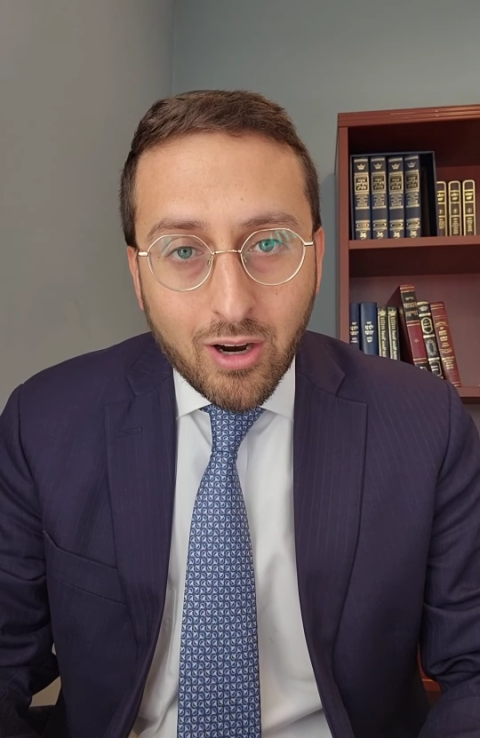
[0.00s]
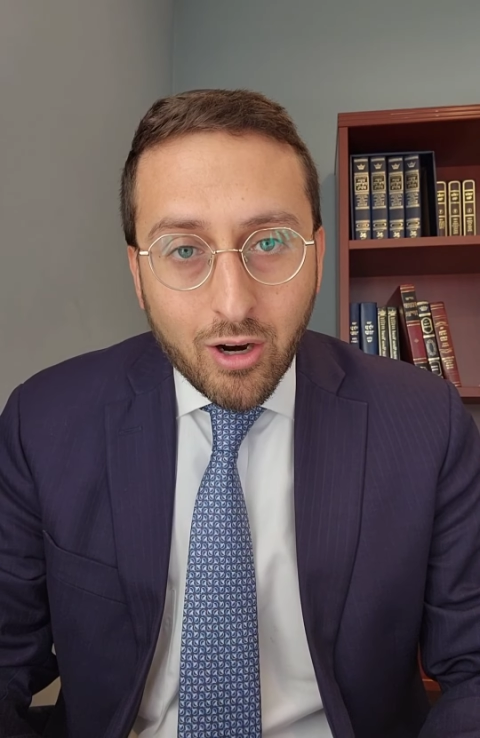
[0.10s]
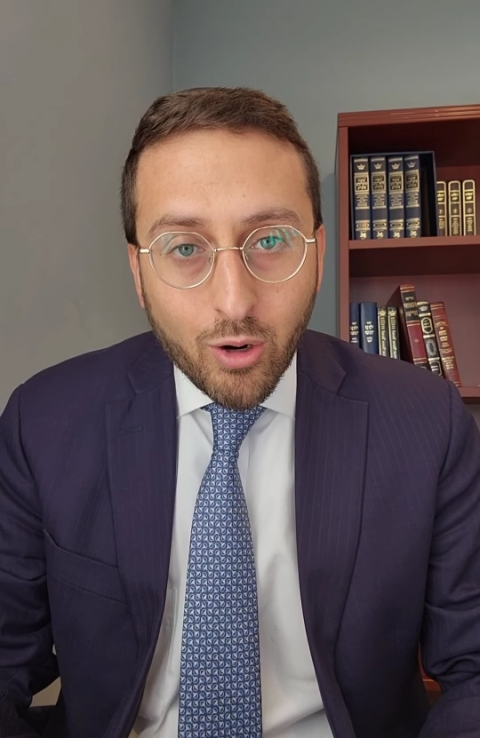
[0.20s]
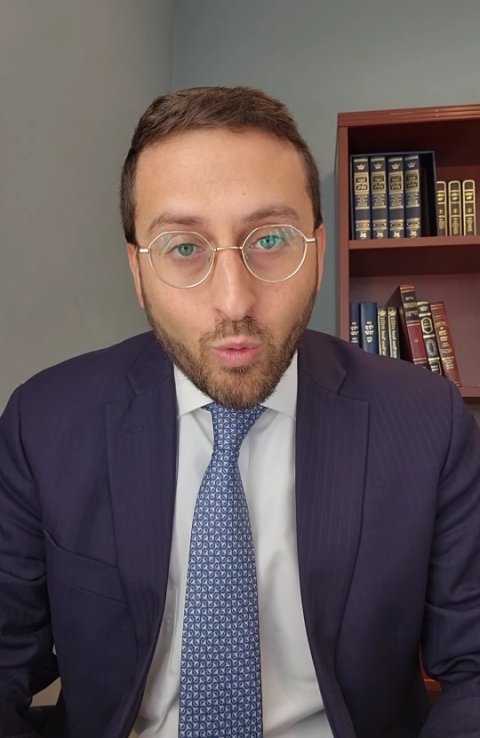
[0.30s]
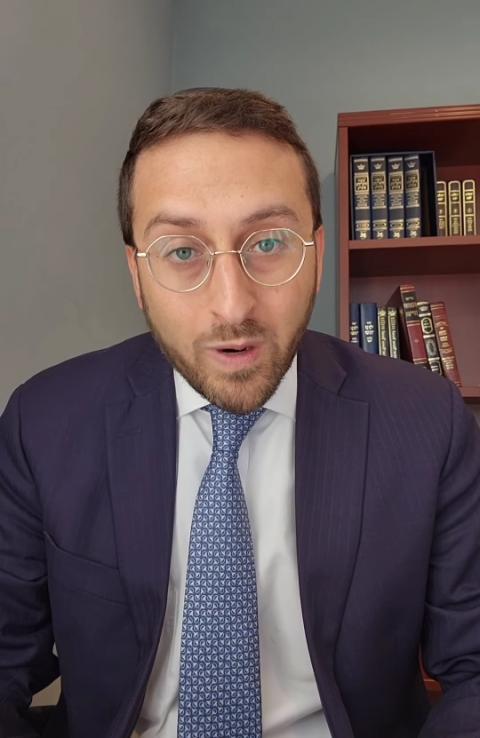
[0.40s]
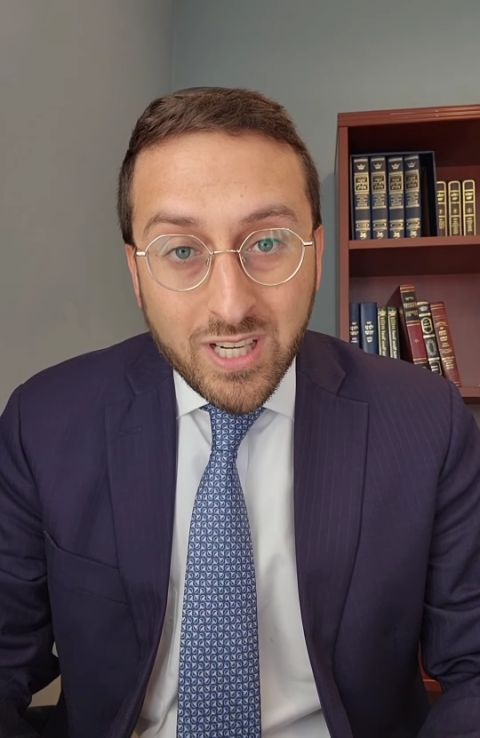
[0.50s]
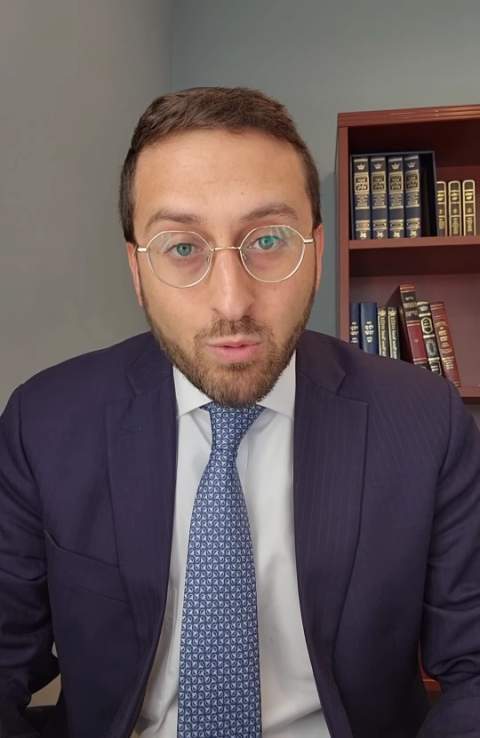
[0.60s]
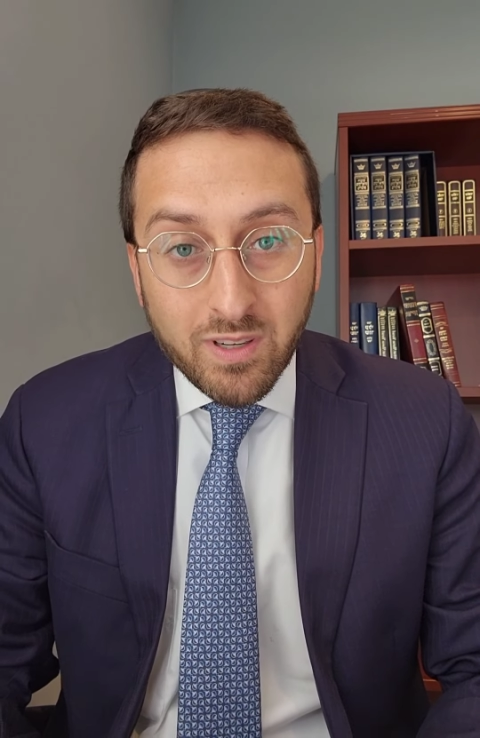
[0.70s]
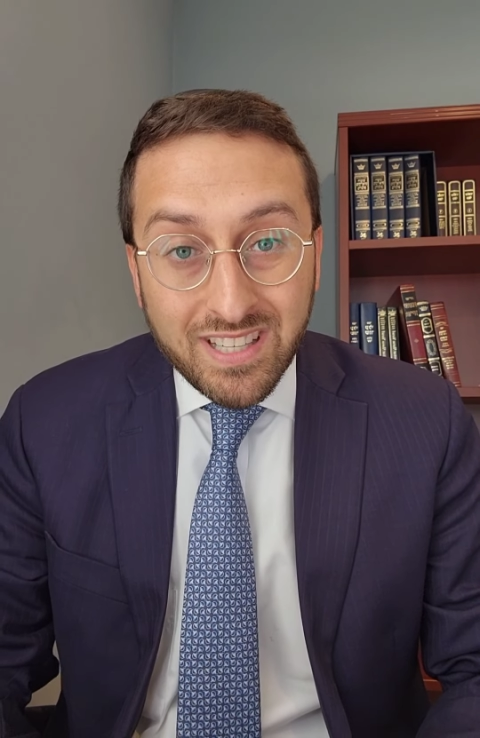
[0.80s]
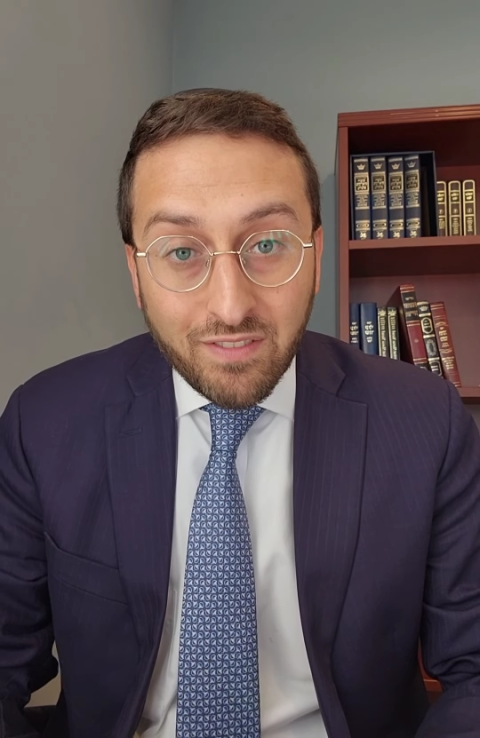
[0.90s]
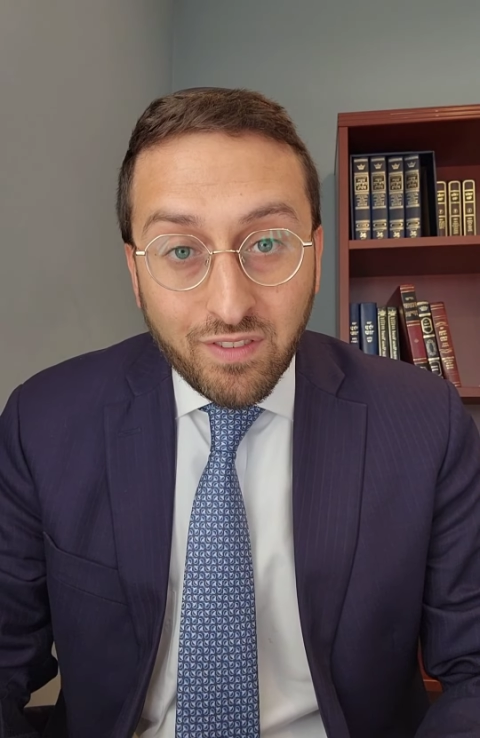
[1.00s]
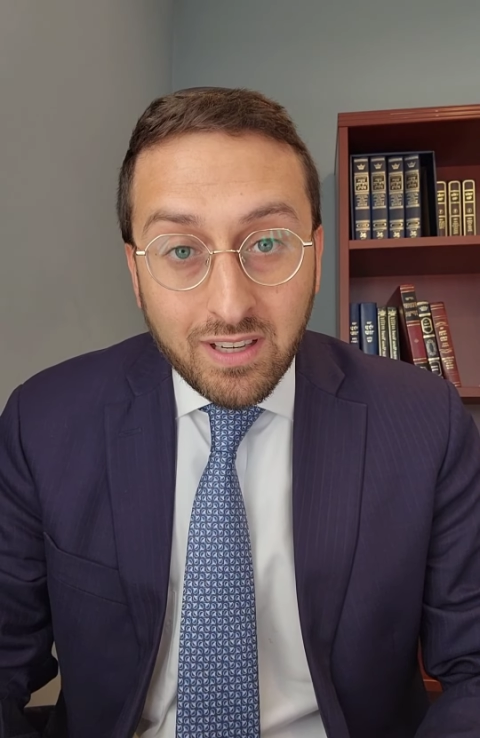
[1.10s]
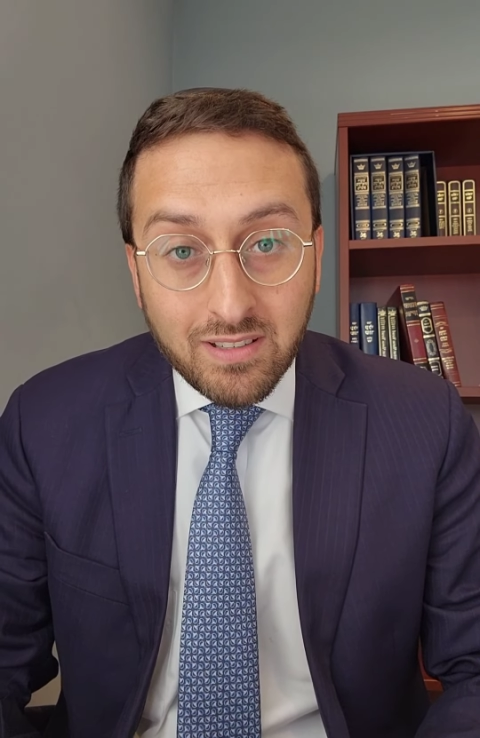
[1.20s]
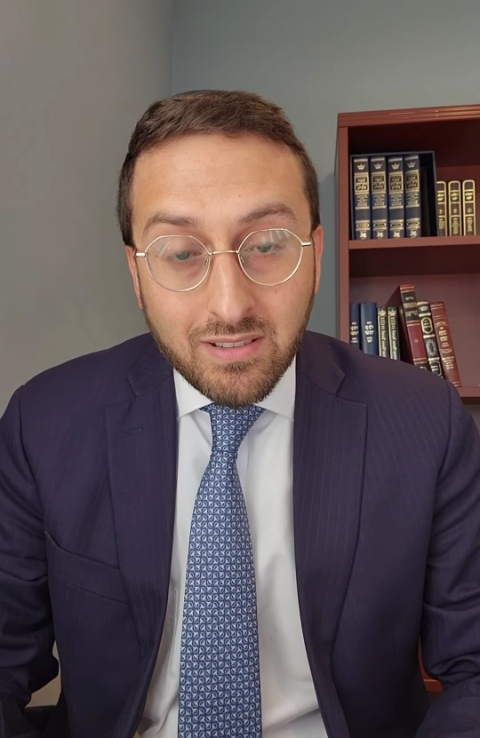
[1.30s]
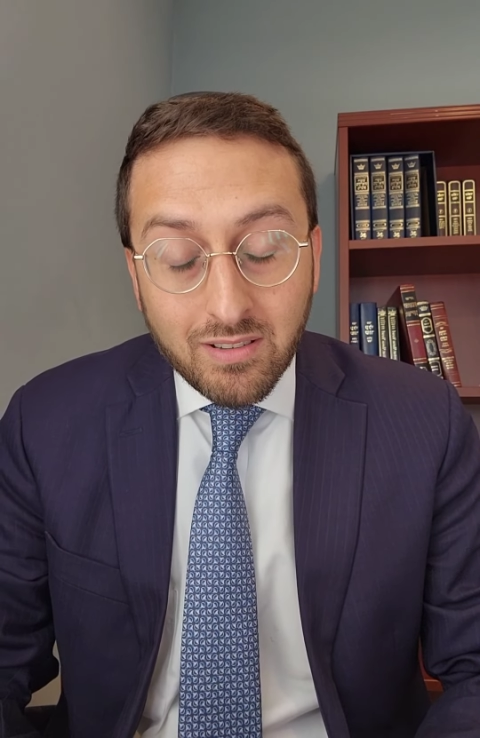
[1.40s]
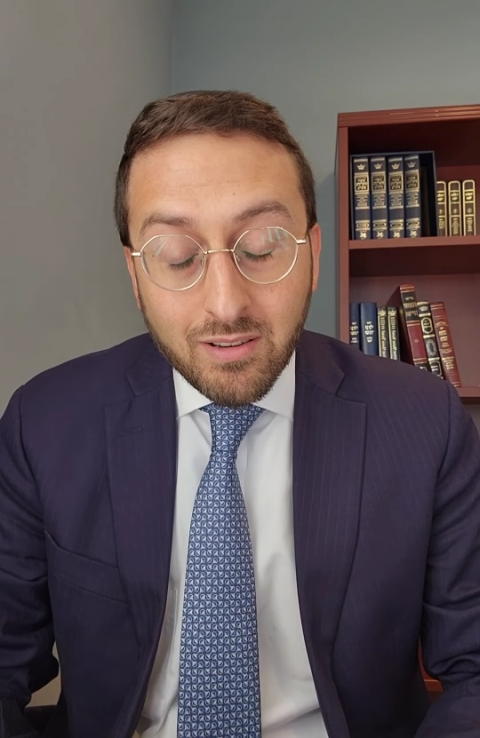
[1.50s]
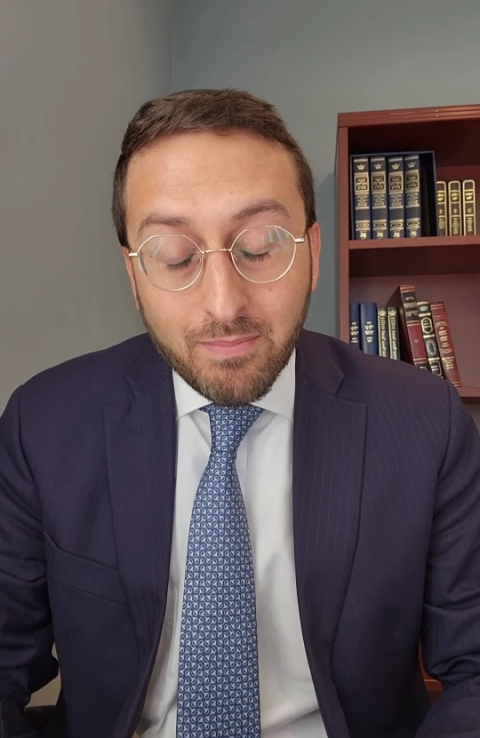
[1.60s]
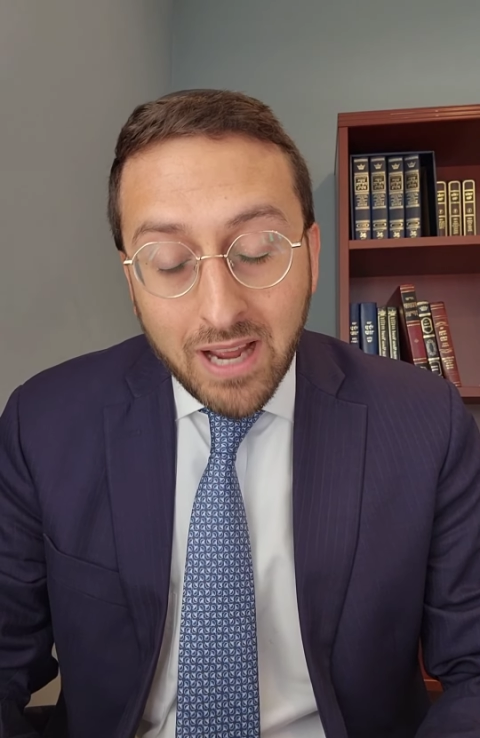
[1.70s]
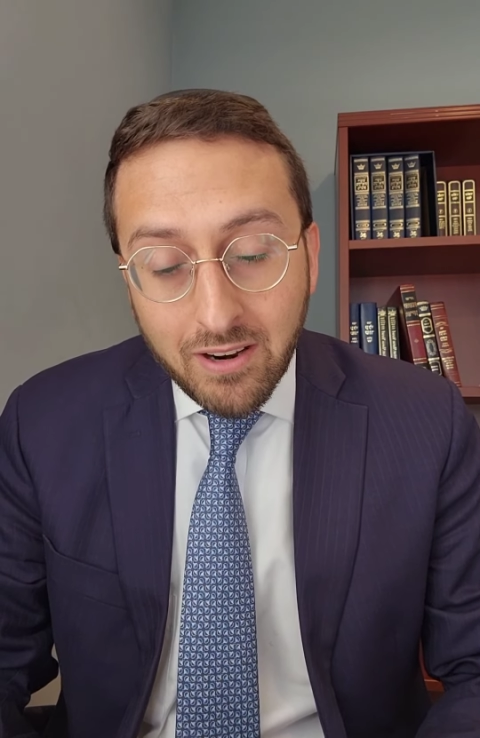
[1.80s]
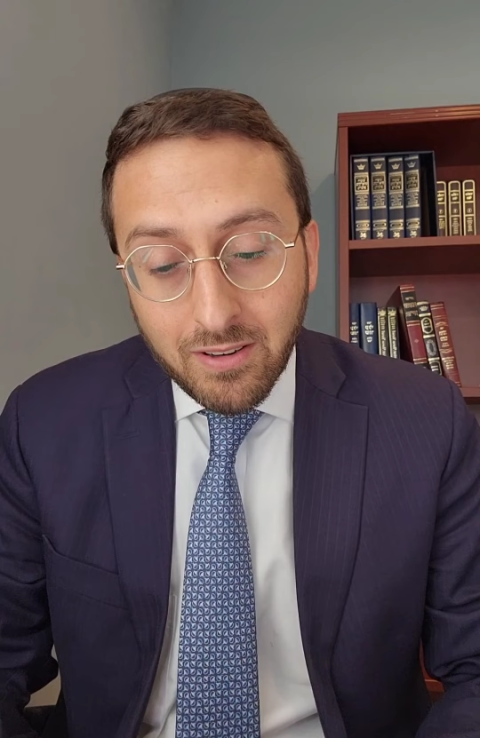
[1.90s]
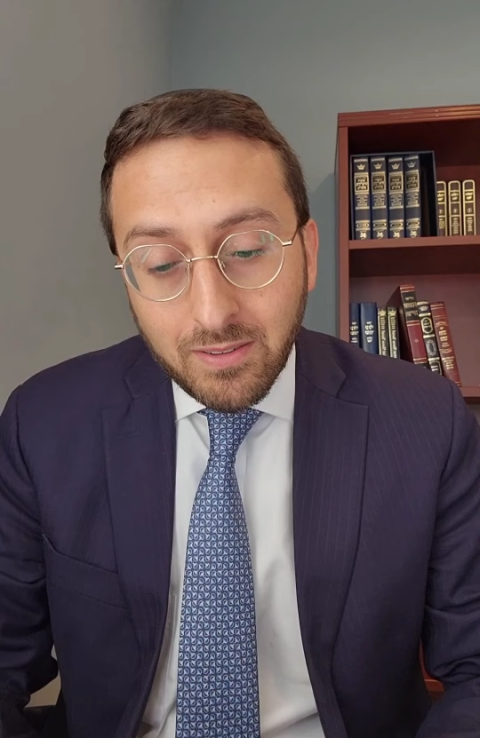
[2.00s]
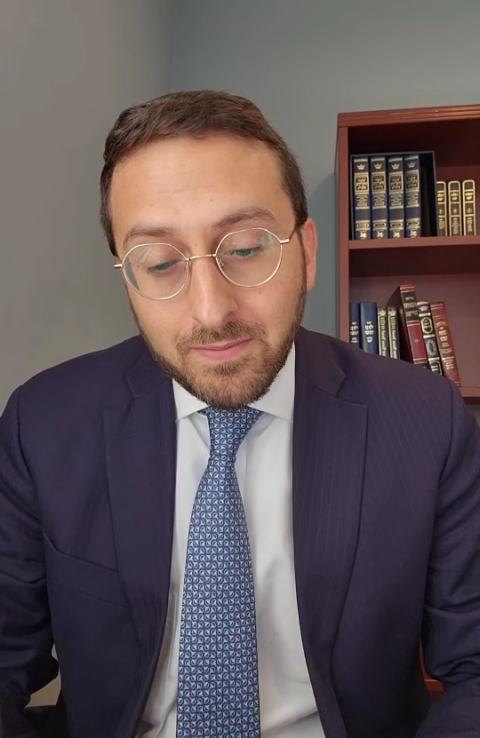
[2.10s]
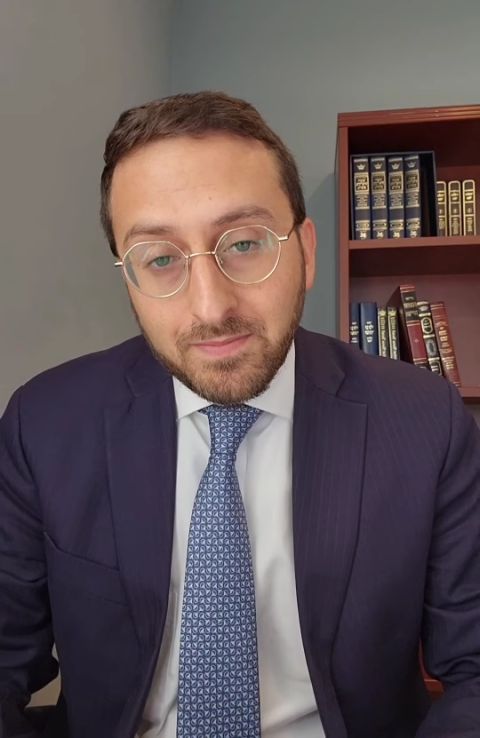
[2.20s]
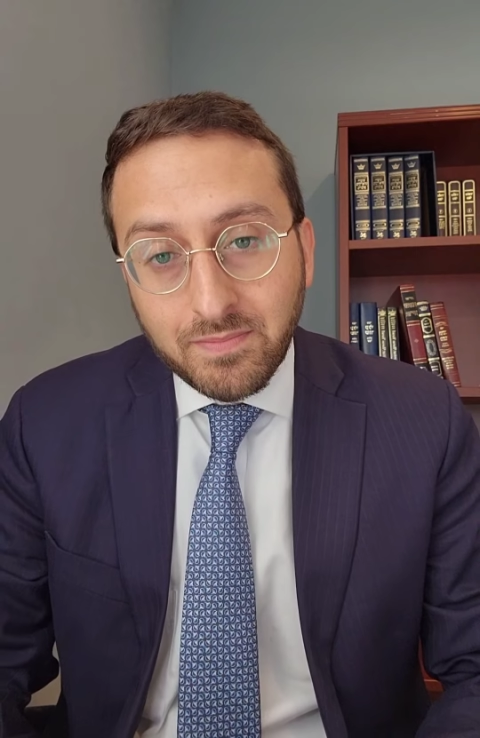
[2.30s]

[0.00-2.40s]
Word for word: or wish were different or better?